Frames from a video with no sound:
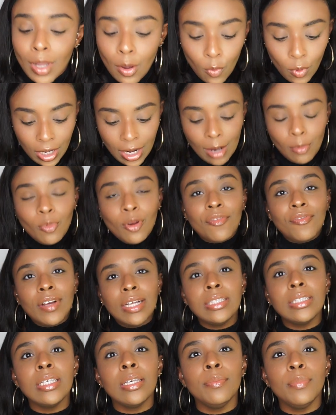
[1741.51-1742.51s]
When I'm with
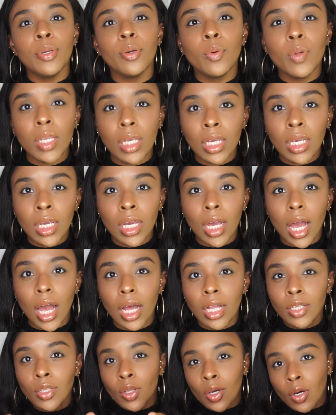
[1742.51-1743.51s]
Fenty Beauty,
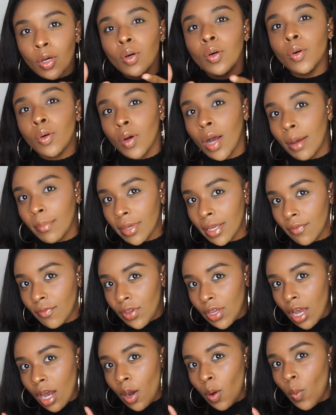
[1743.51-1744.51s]
I know I'm giving
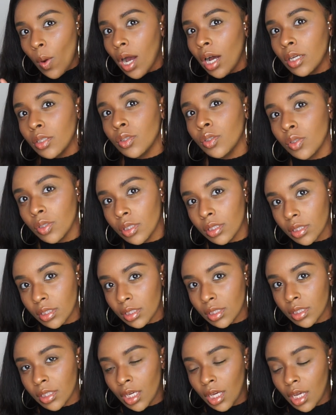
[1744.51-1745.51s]
y'all wild
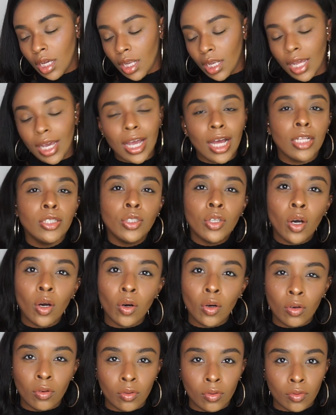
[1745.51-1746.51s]
thoughts. Like, I know
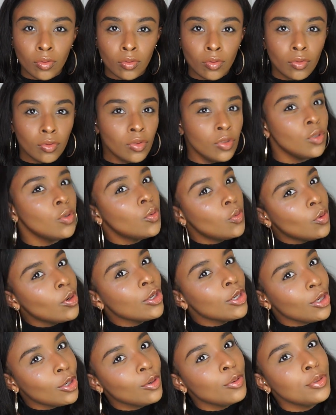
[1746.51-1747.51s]
you
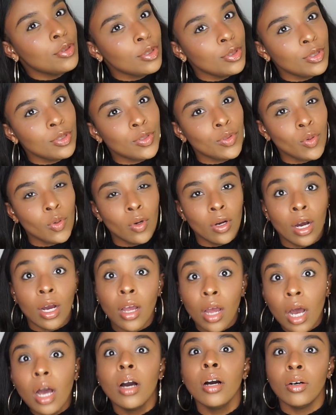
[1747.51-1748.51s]
want to go to the store.
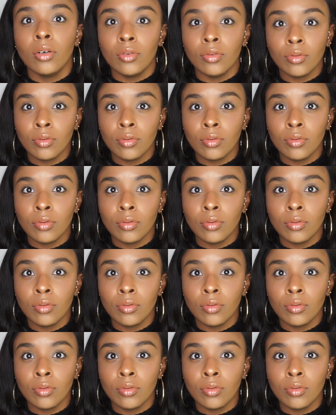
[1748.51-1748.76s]
Go.